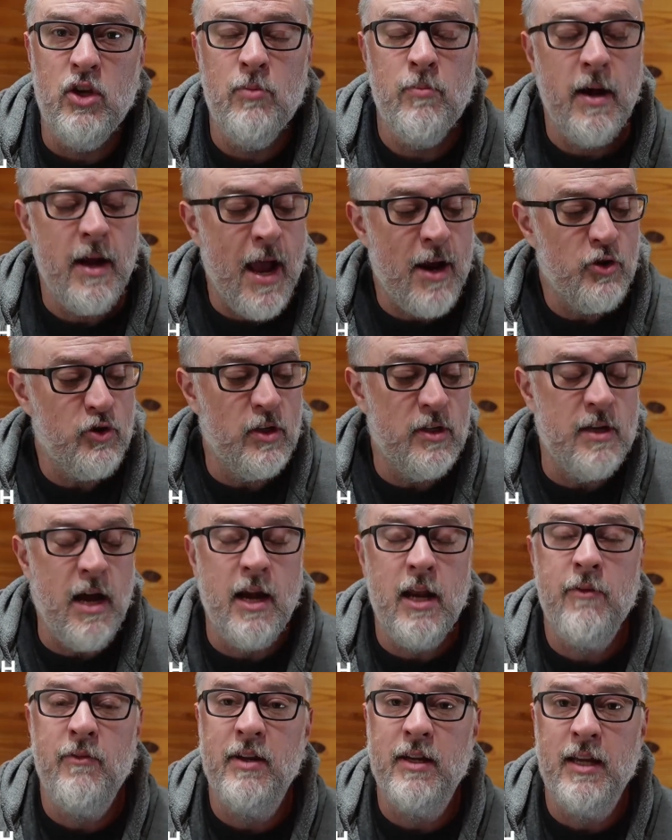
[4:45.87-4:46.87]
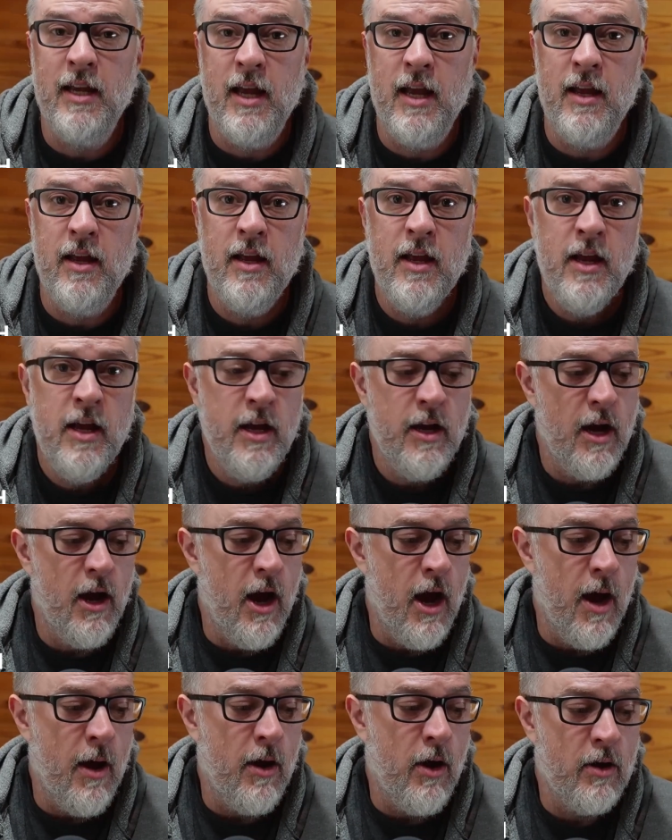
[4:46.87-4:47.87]
You might actually not even get
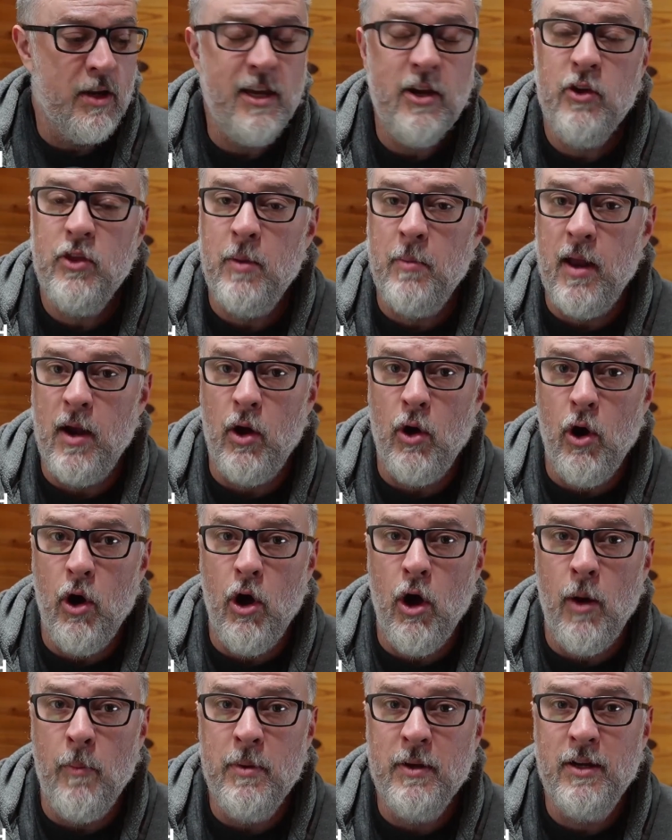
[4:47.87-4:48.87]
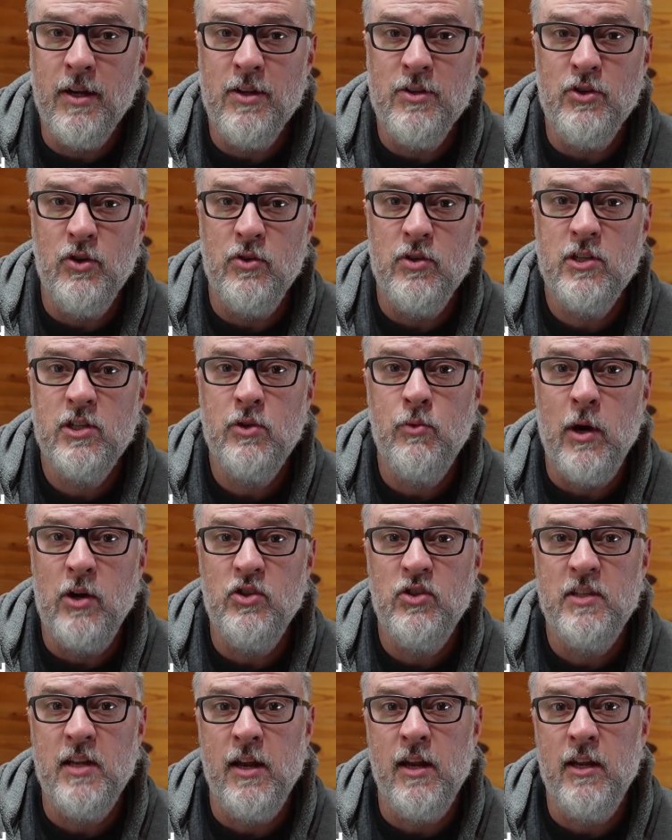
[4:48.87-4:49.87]
or hear them at all, because your
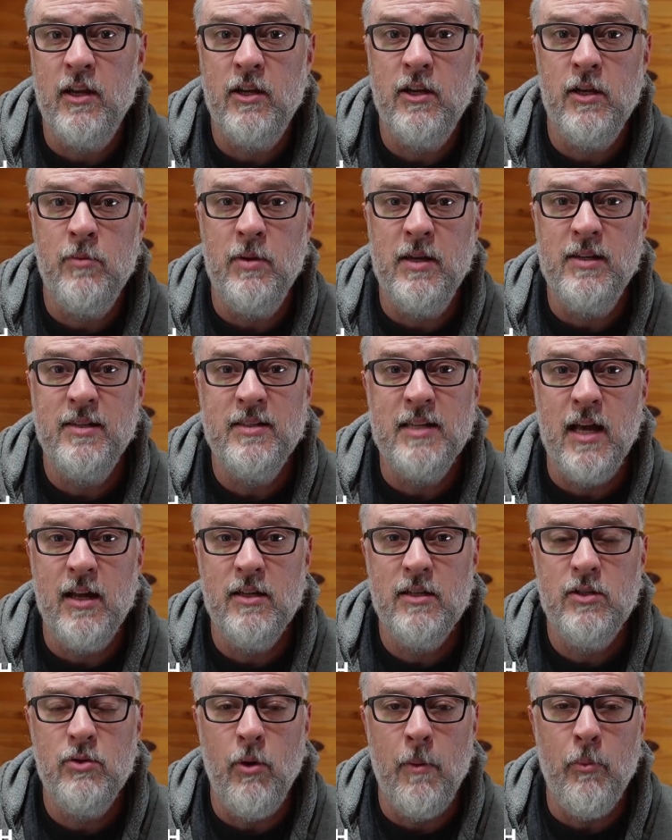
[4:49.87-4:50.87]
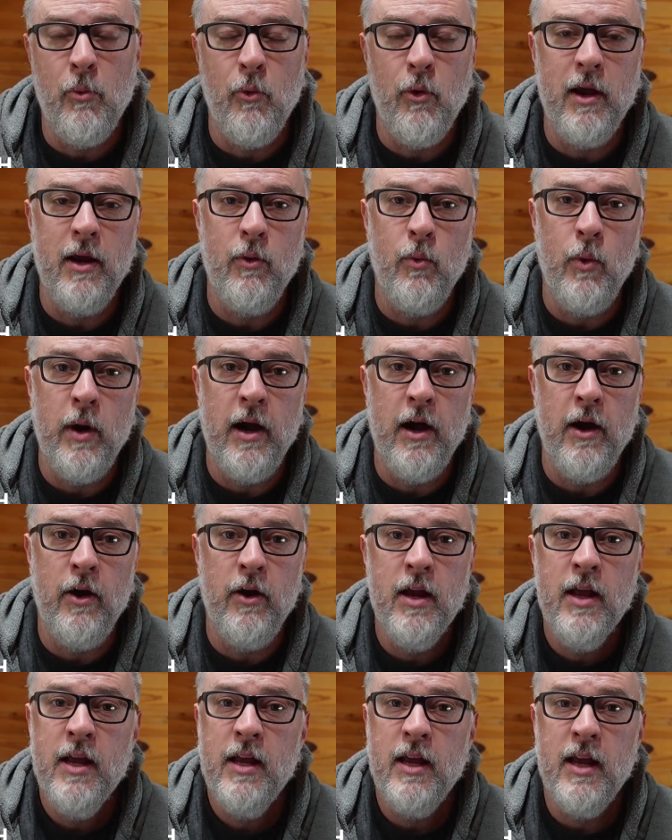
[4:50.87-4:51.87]
squelch setting could be set to a point
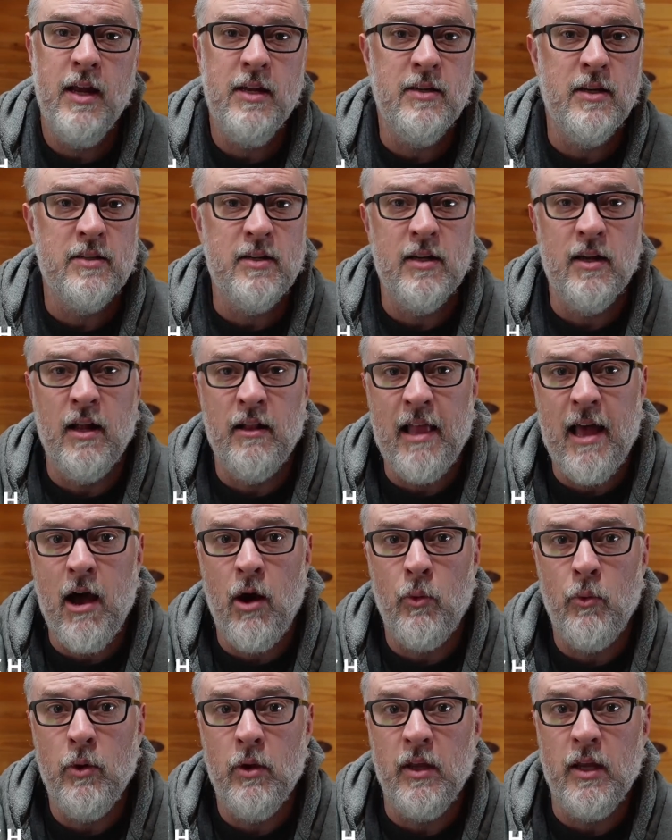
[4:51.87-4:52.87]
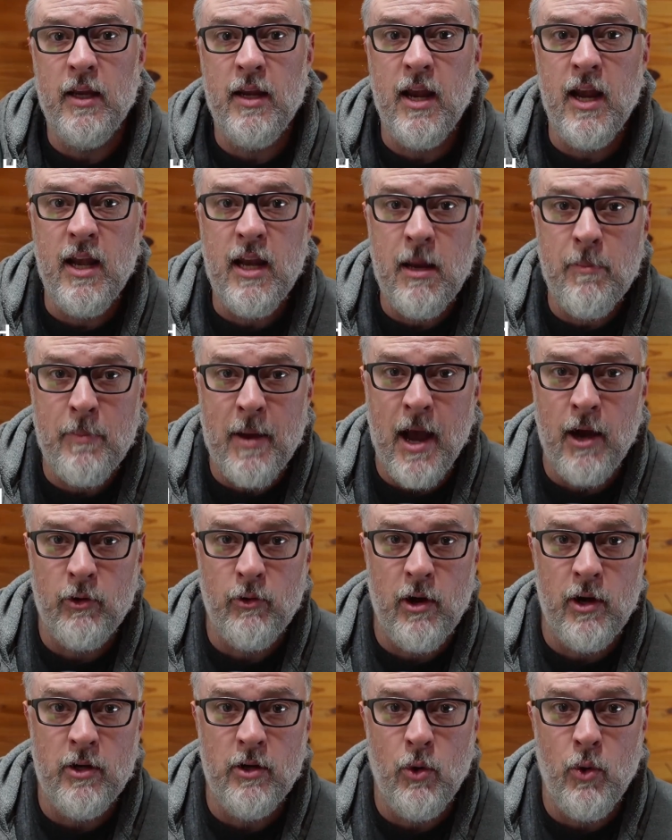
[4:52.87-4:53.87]
where it doesn't allow really any
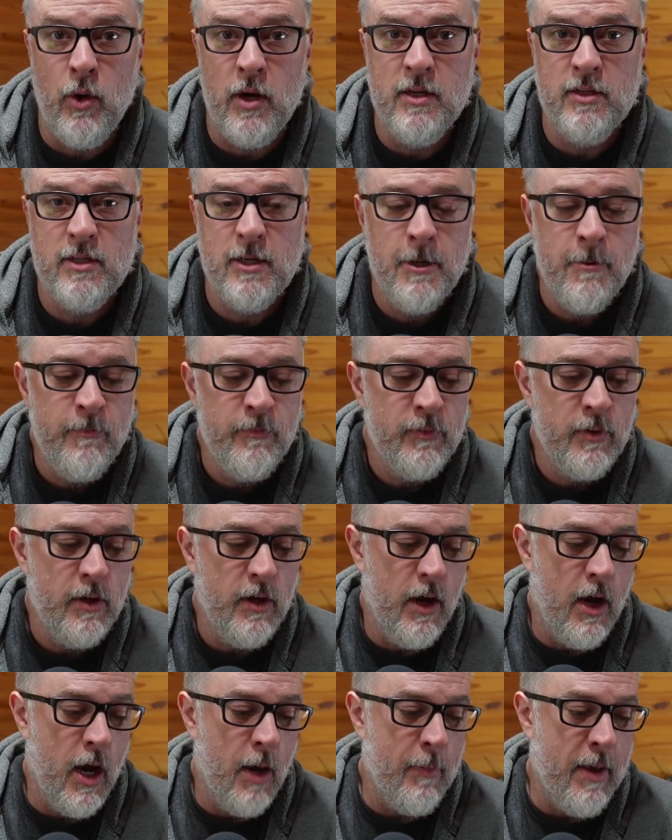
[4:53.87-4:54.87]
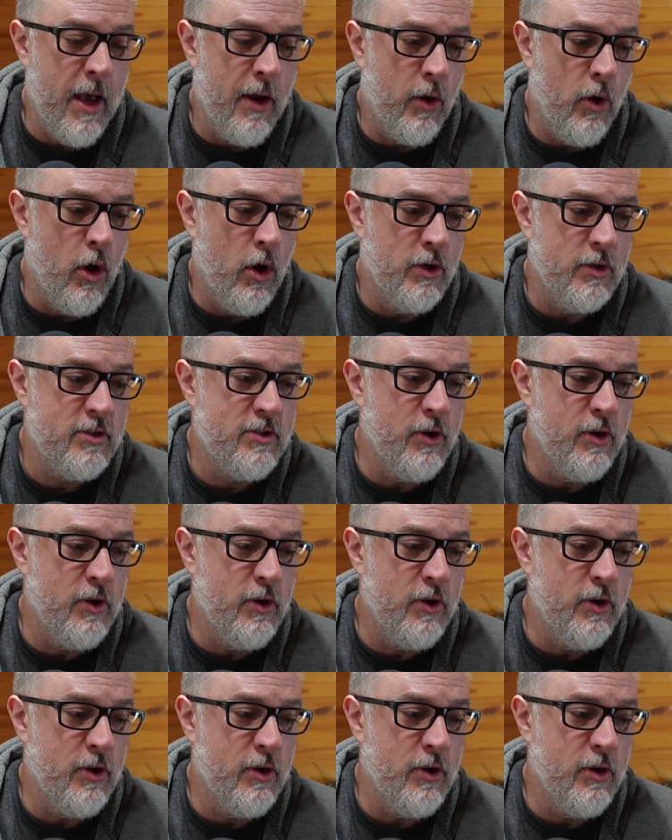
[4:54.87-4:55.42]
background noise at all.